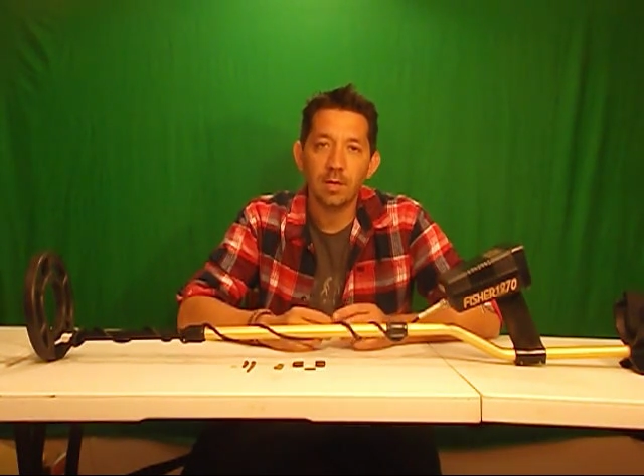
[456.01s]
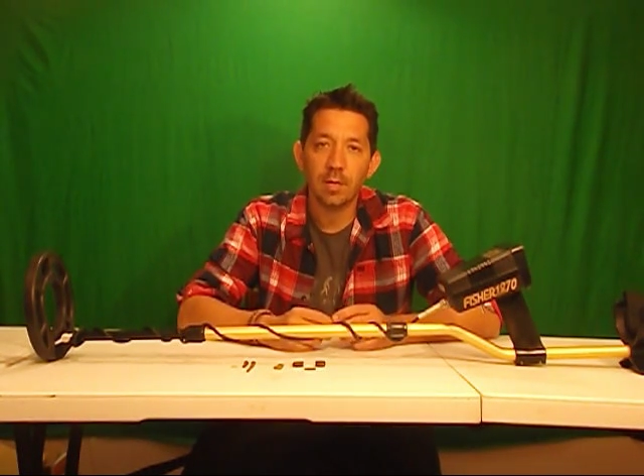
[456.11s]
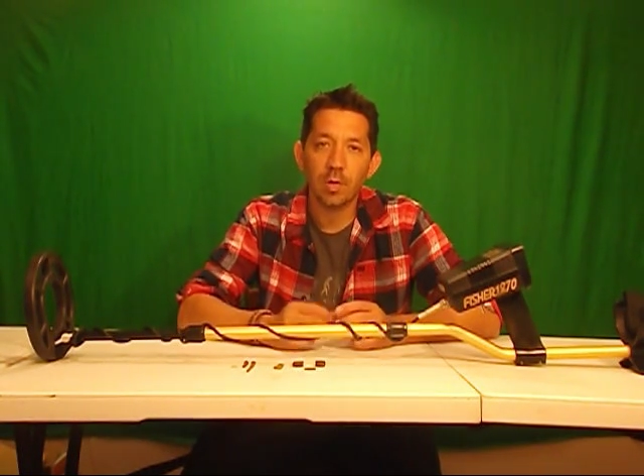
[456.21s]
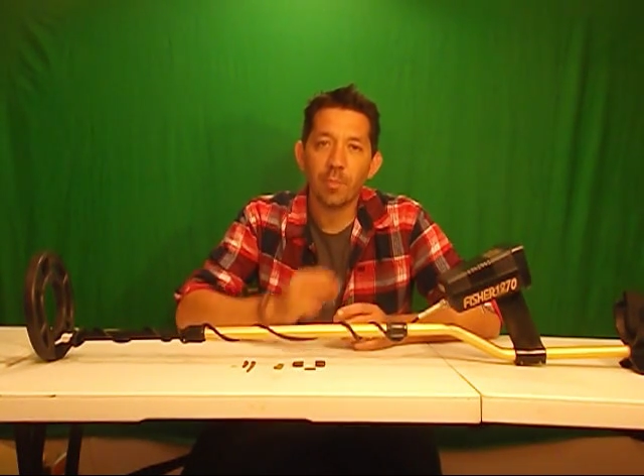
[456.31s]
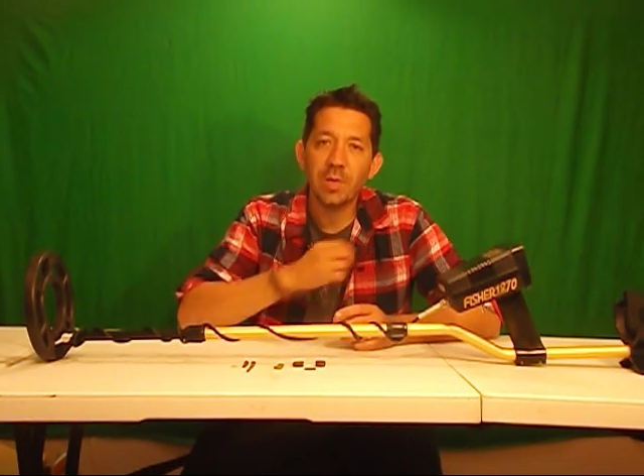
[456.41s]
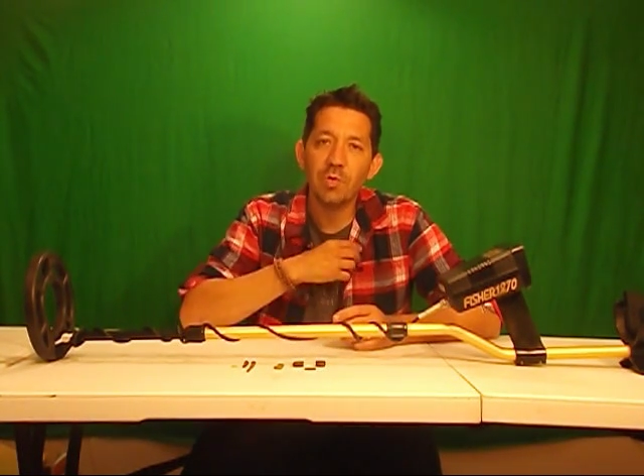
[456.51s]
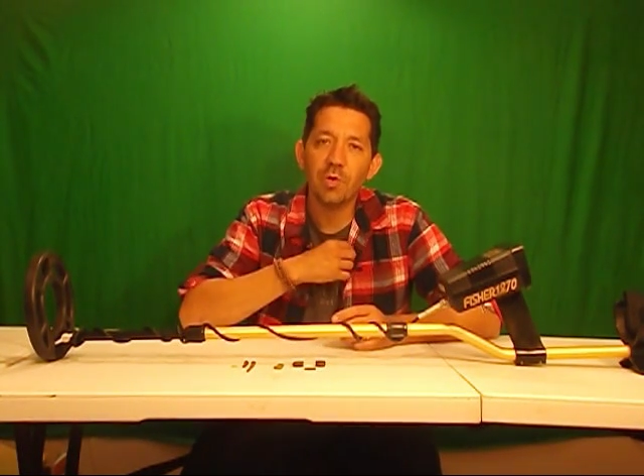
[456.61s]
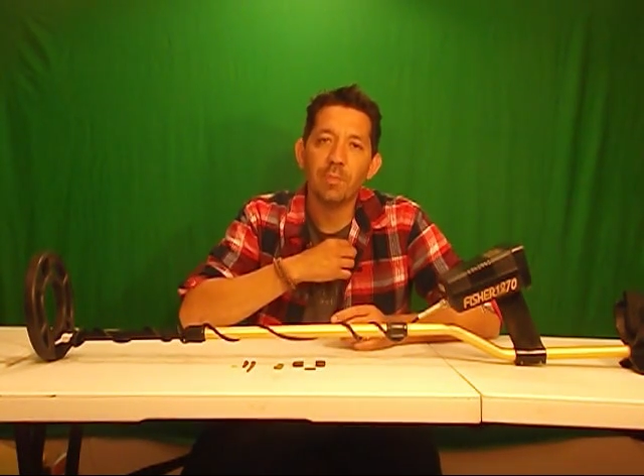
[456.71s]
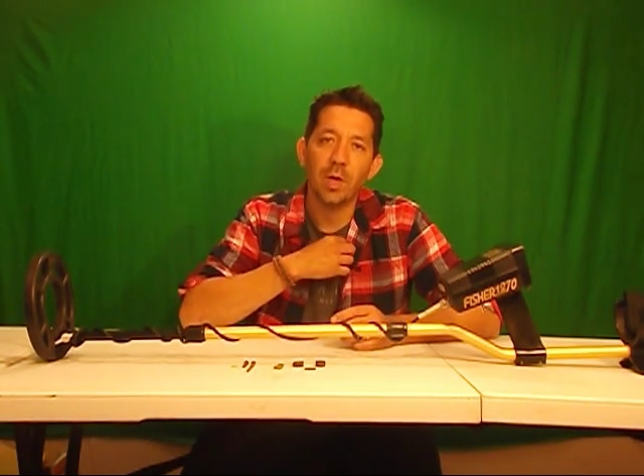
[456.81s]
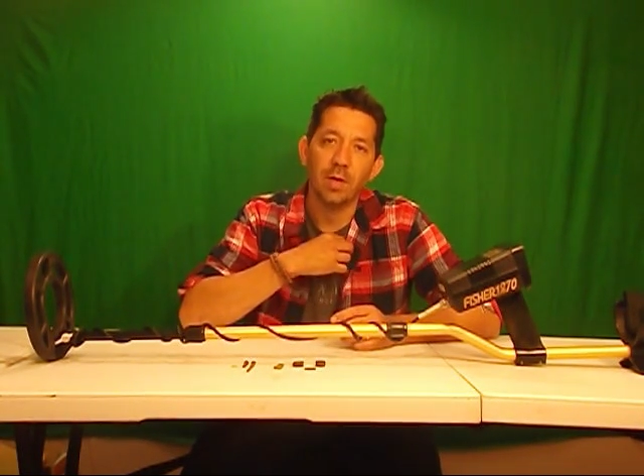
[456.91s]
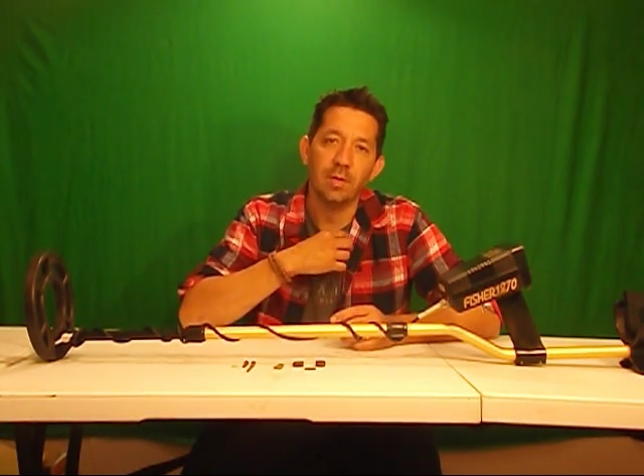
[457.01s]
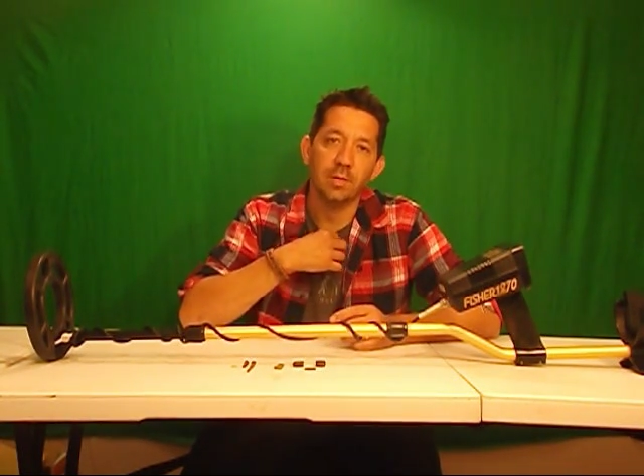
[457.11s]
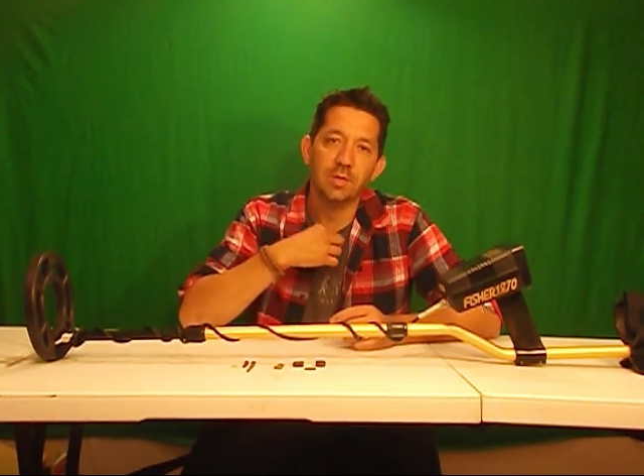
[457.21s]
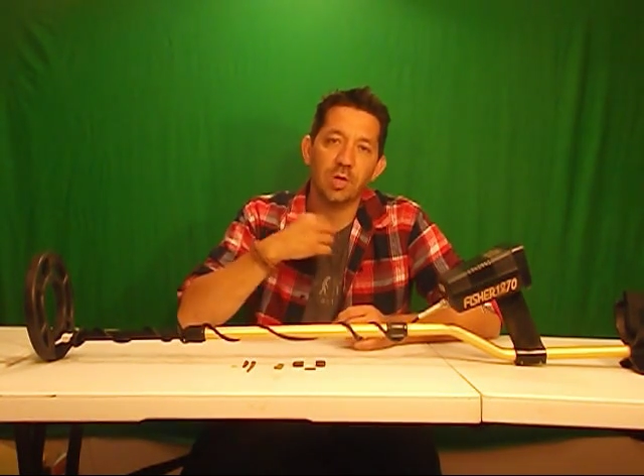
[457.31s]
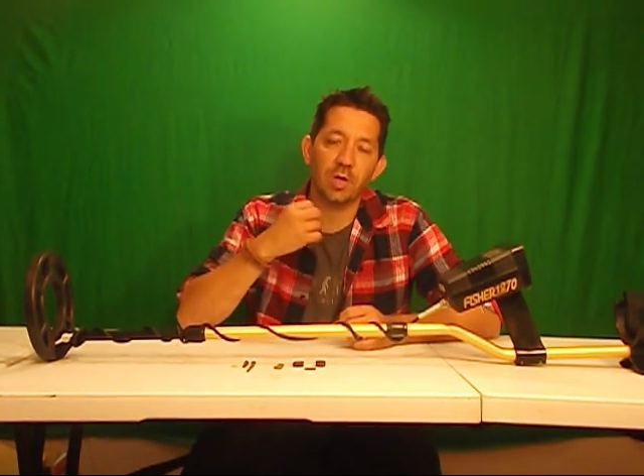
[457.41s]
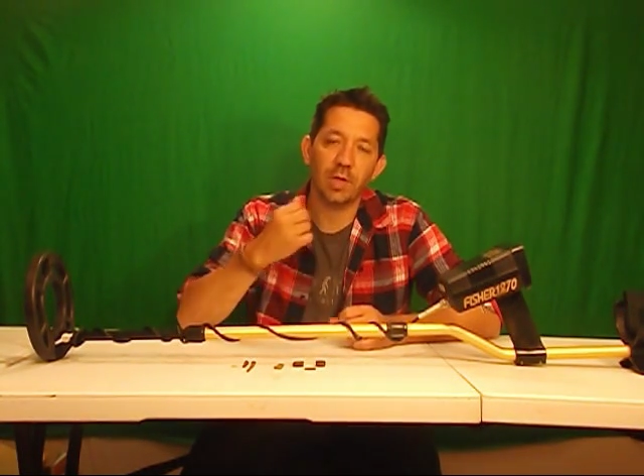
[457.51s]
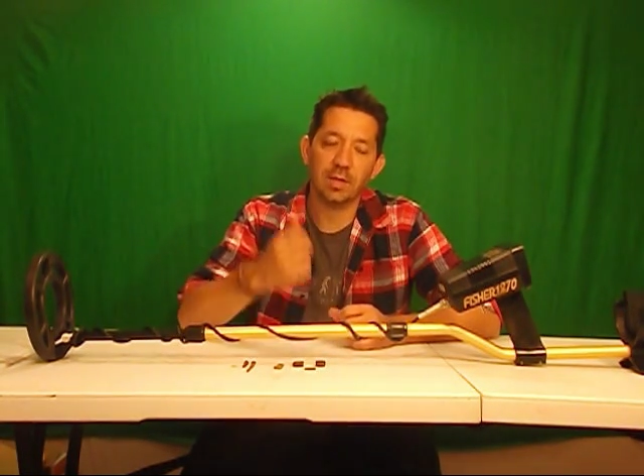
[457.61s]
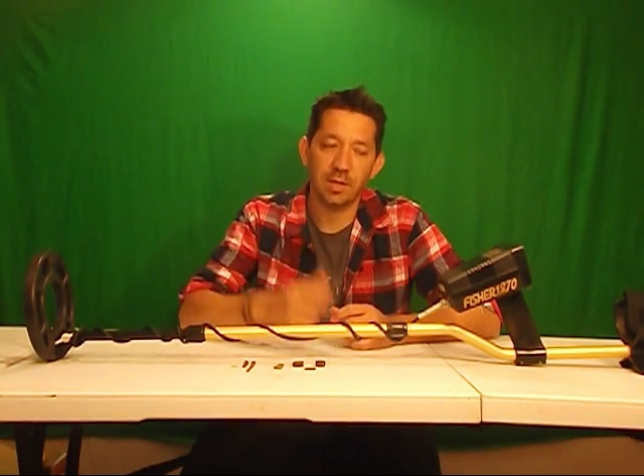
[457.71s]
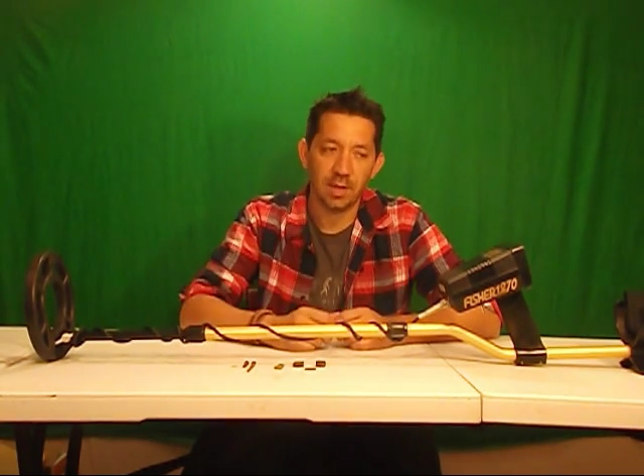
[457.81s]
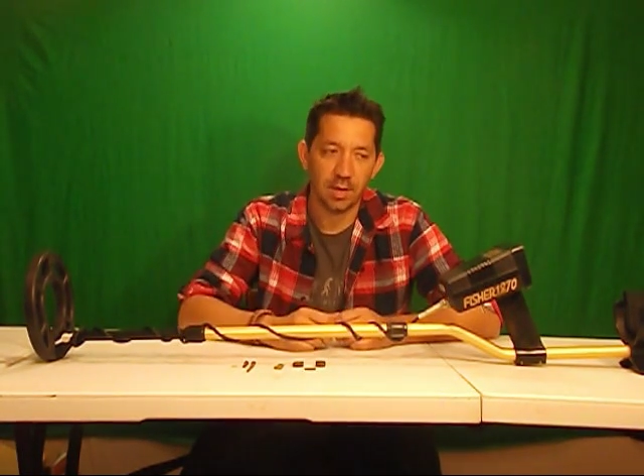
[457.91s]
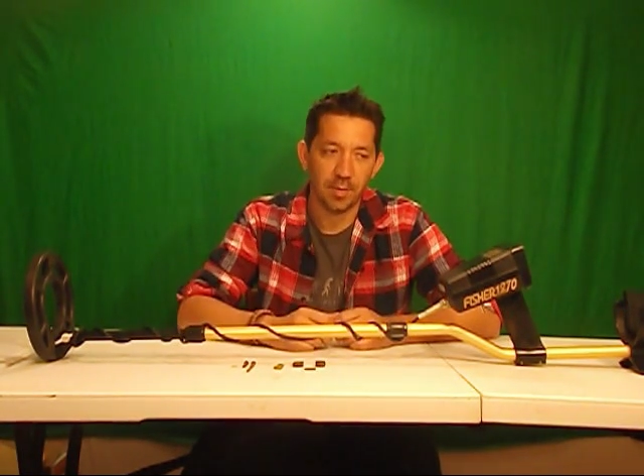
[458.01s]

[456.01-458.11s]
little pewter button. It's called like the